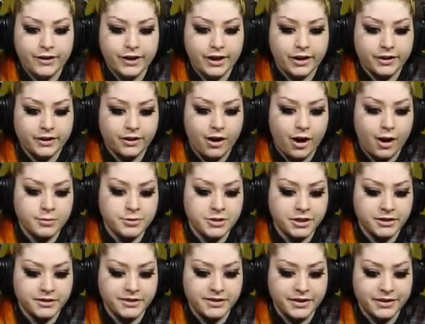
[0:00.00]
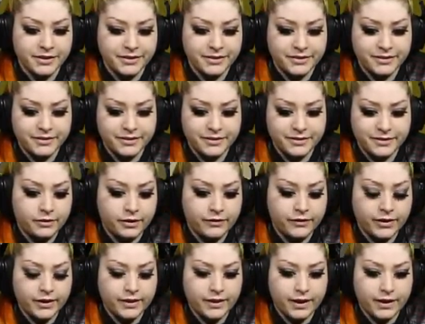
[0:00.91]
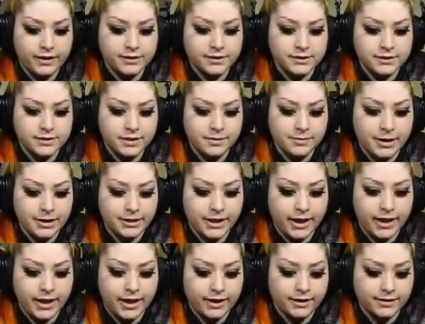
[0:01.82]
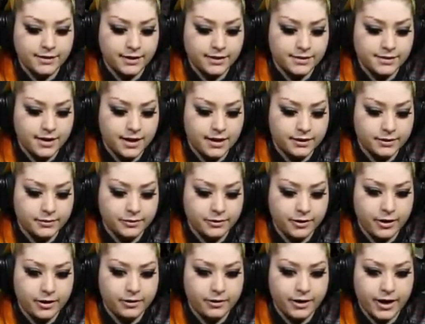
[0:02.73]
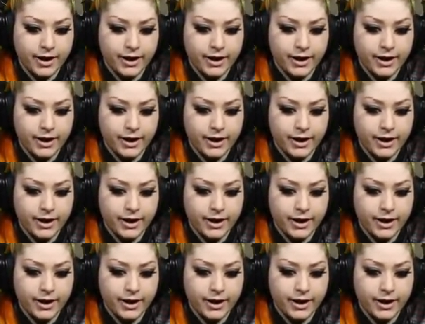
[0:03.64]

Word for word: have any other options. Do we have anything else? Come on, that hand's like solid, bro,